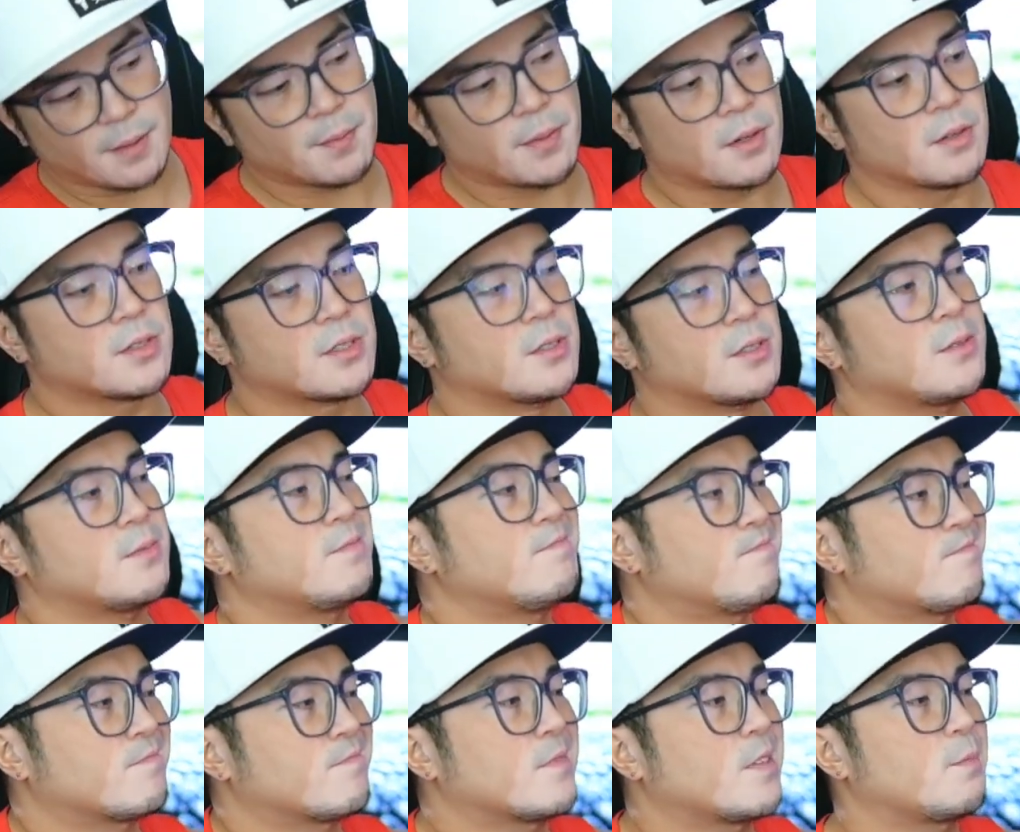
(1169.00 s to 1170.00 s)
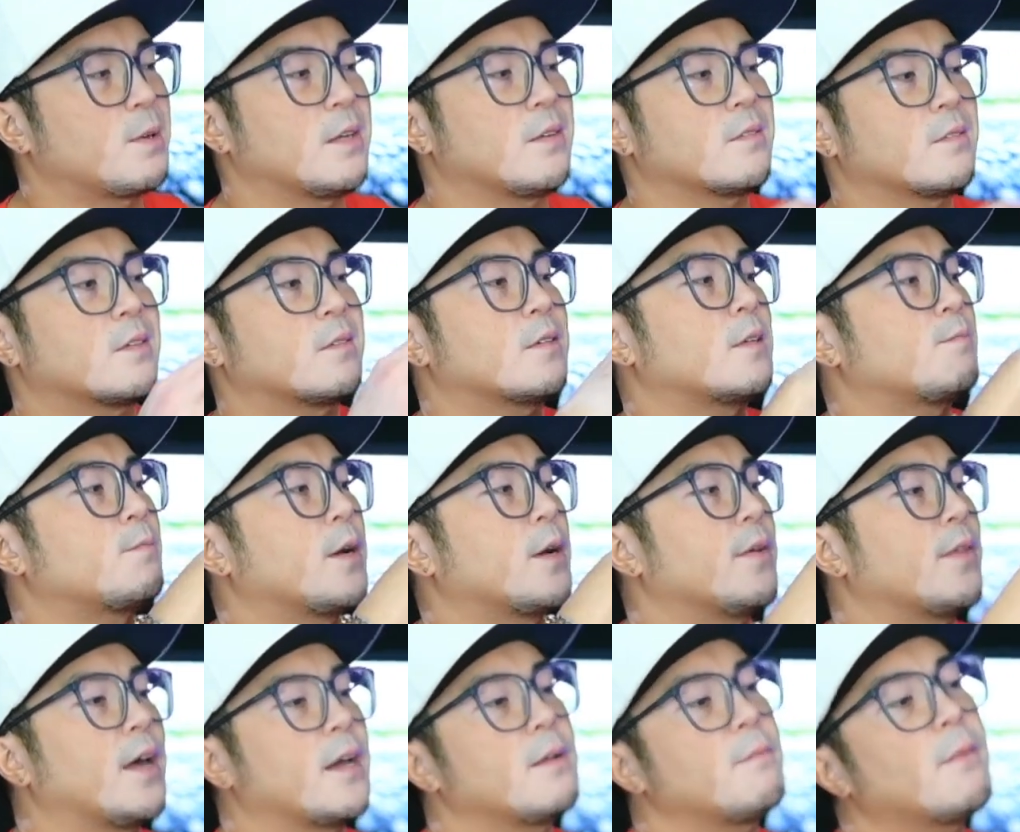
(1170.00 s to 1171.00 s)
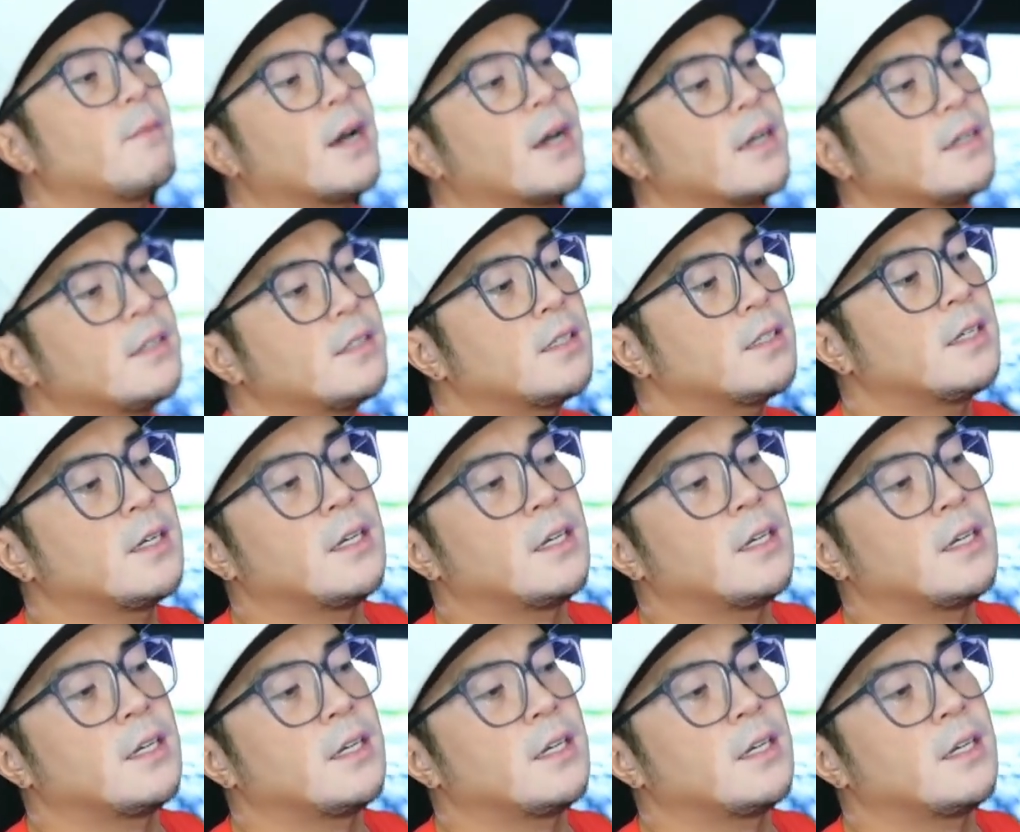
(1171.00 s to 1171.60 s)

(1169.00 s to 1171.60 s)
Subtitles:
though, so I mean, bear that in mind.